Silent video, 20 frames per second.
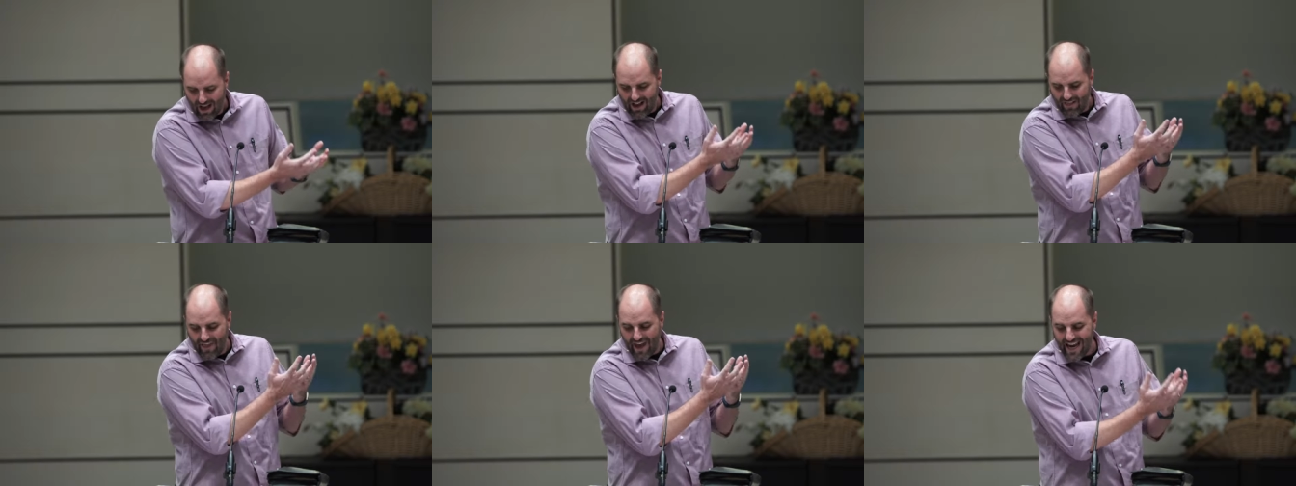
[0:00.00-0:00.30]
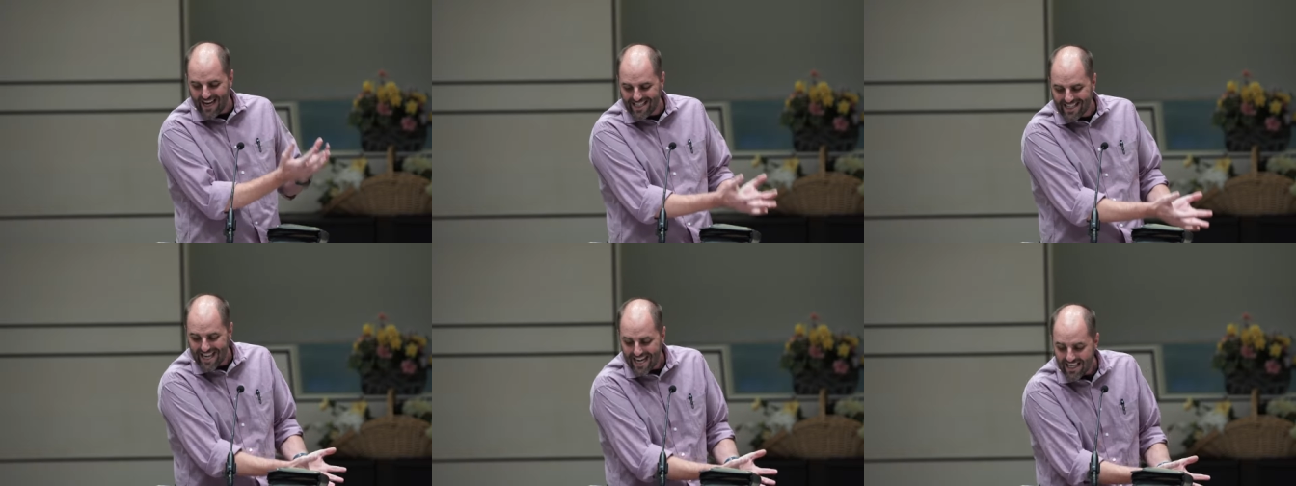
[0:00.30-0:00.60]
They
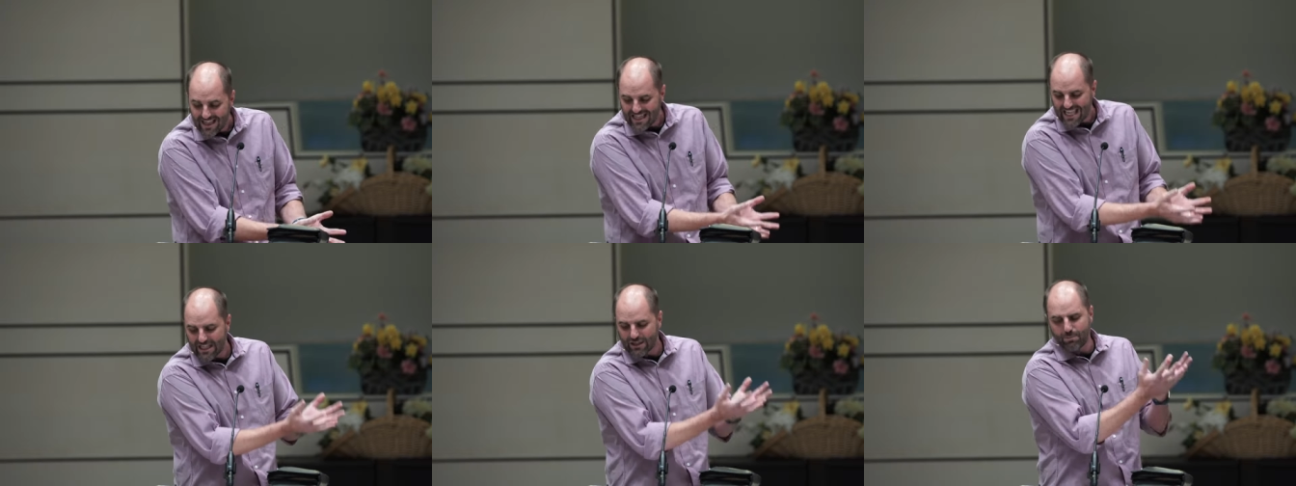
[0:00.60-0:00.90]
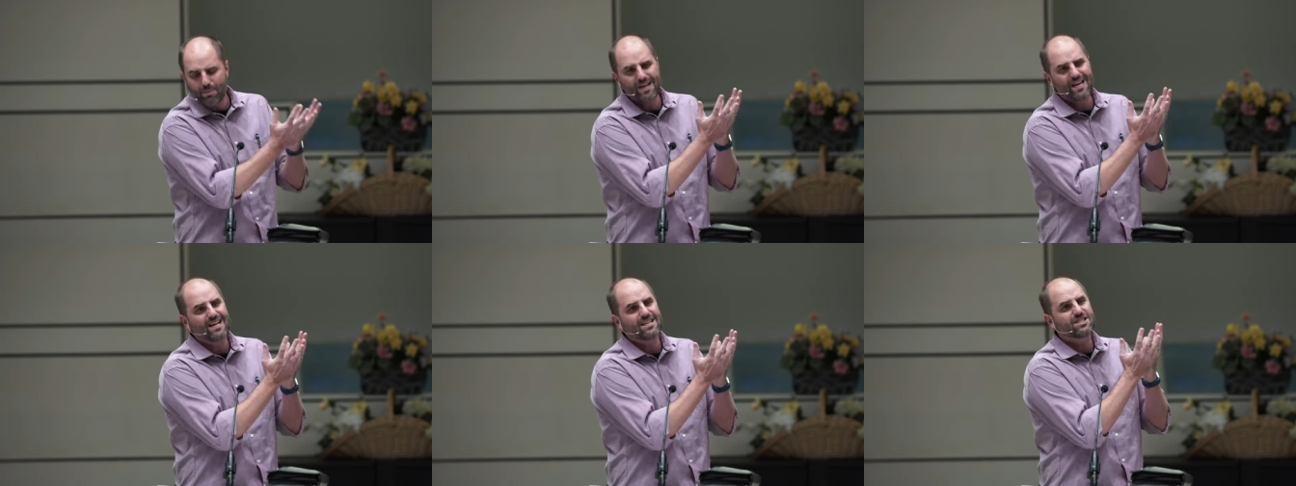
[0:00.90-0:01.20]
did this
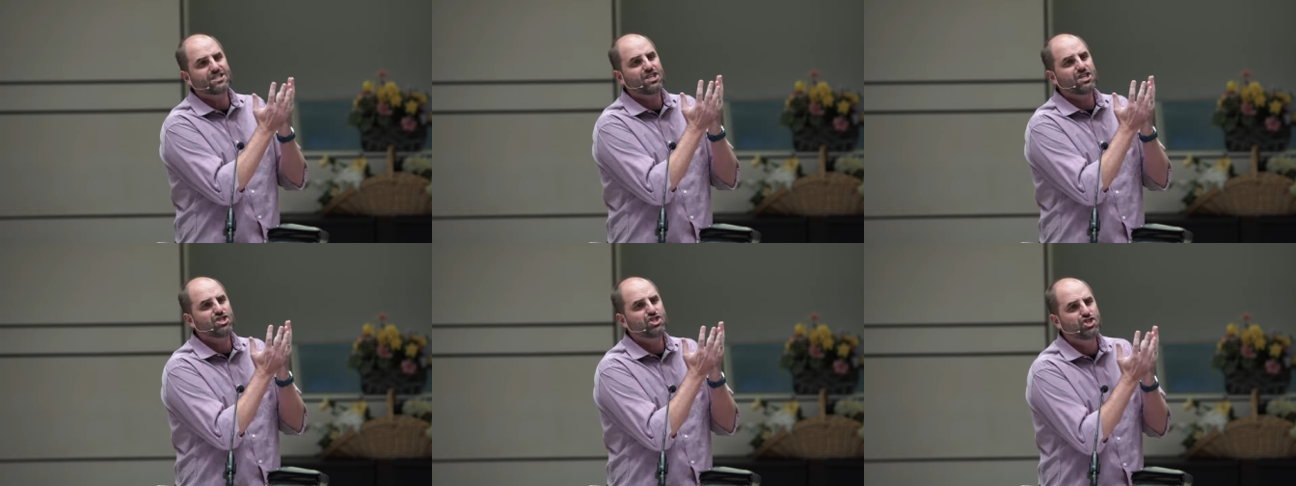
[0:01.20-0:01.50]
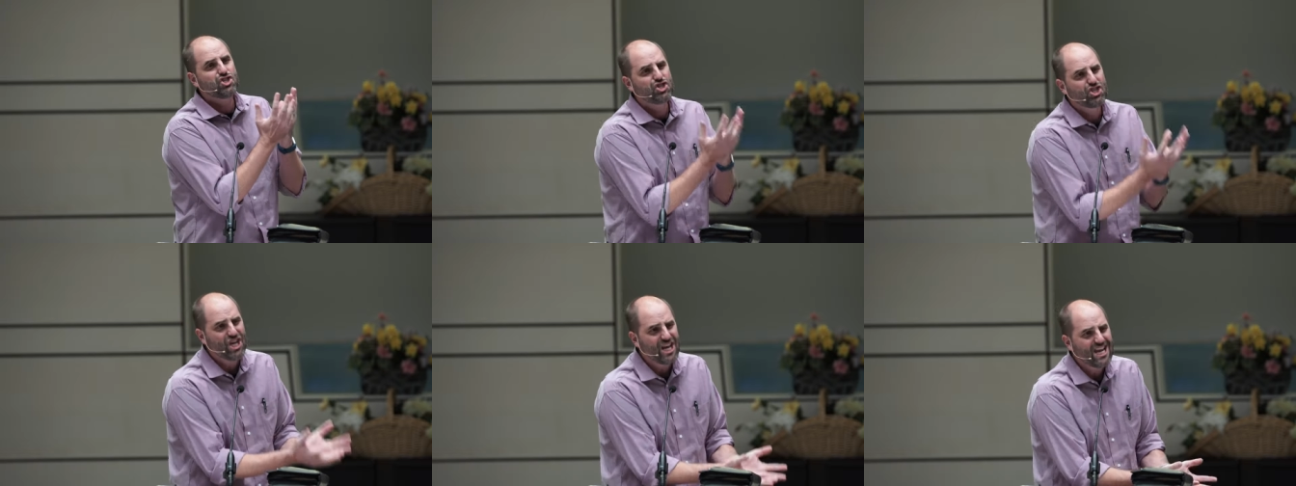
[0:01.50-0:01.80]
because the
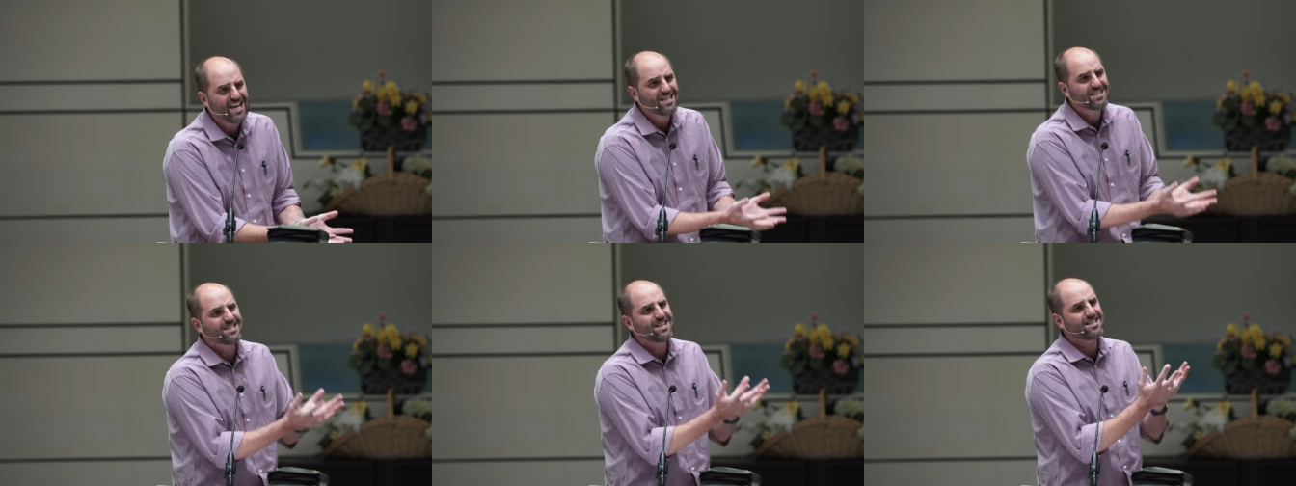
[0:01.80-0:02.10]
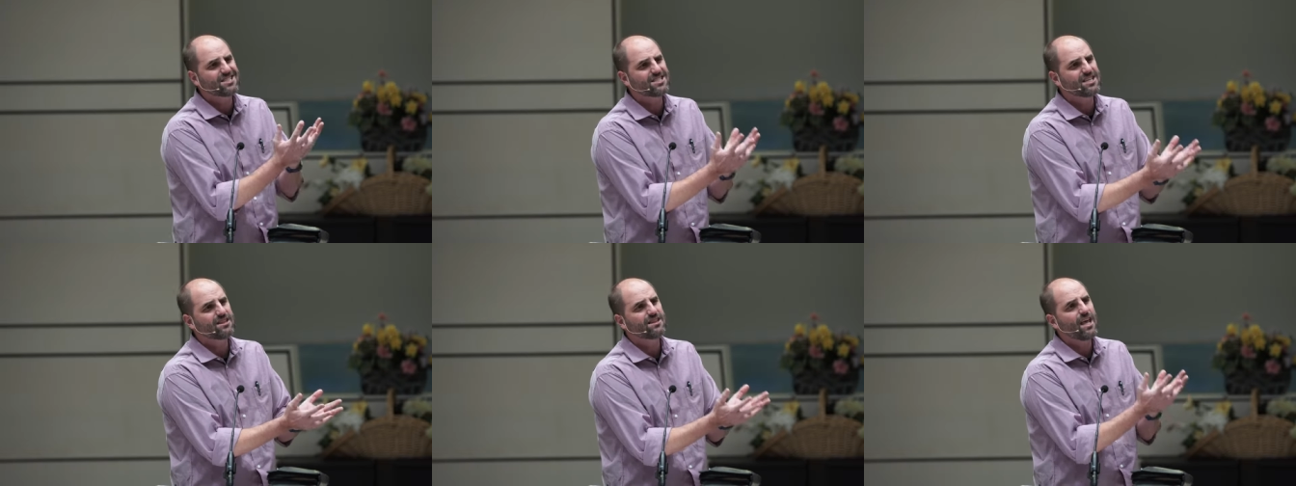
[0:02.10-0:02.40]
Jesus
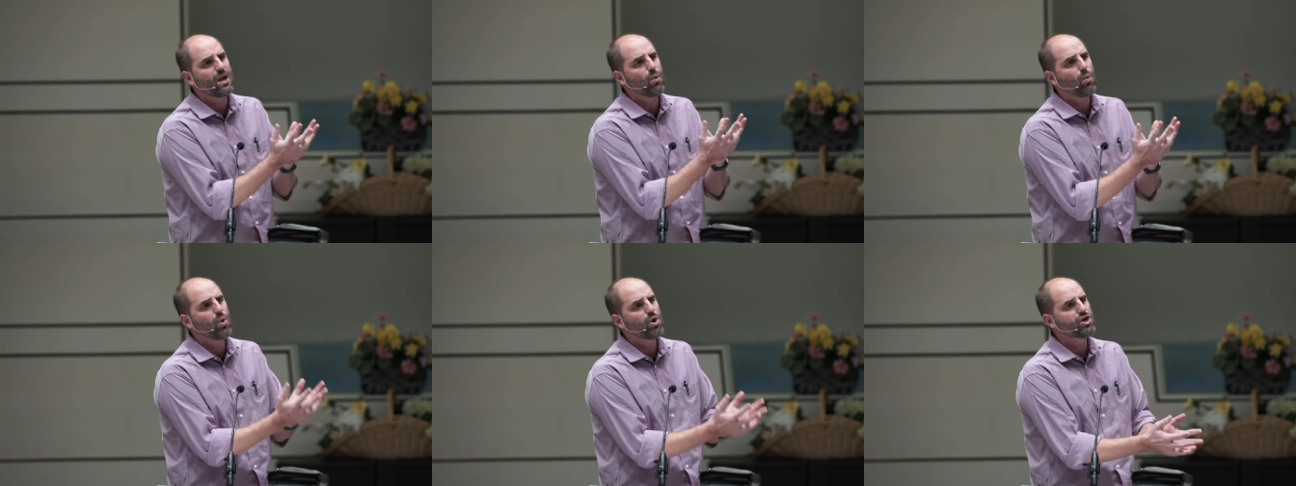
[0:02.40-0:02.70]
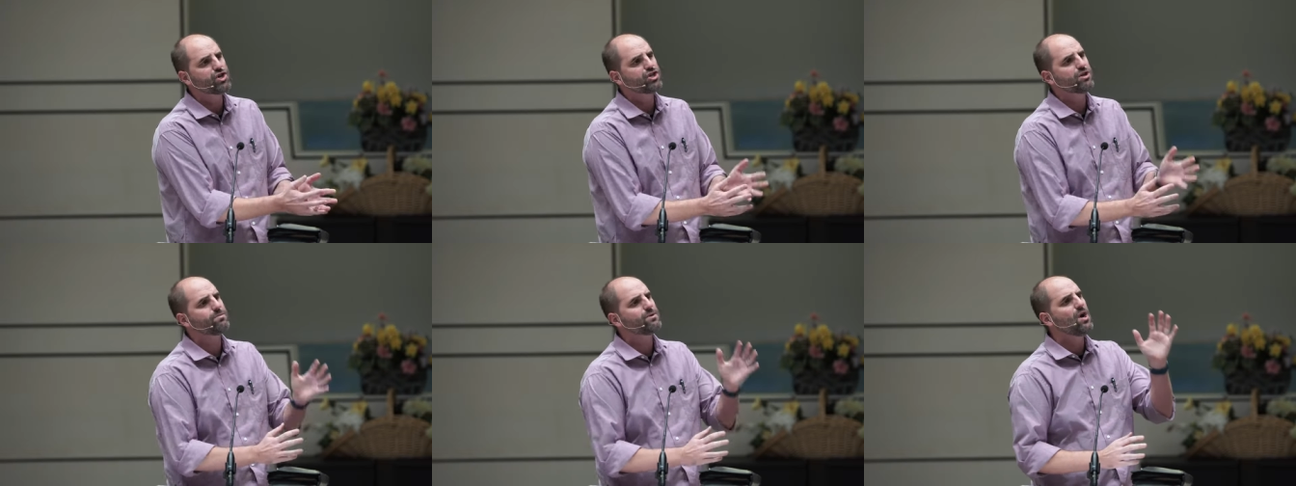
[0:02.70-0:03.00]
that they
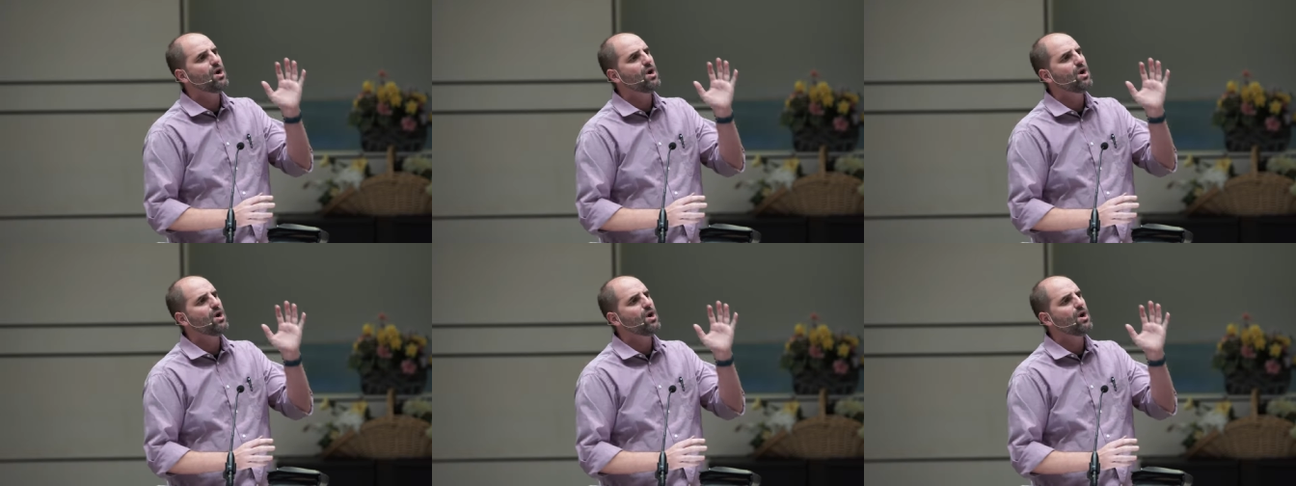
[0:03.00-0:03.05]
worshiped